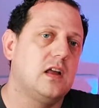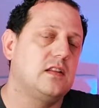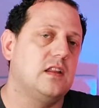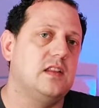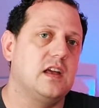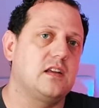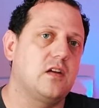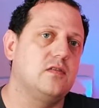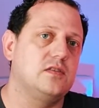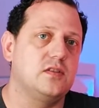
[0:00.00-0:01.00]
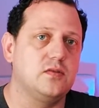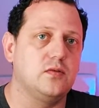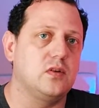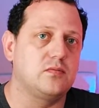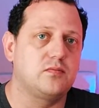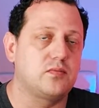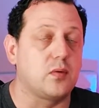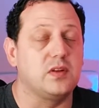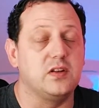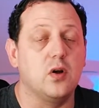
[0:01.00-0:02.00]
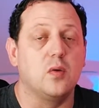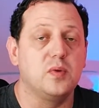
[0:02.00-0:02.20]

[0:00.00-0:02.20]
then they're going to probably not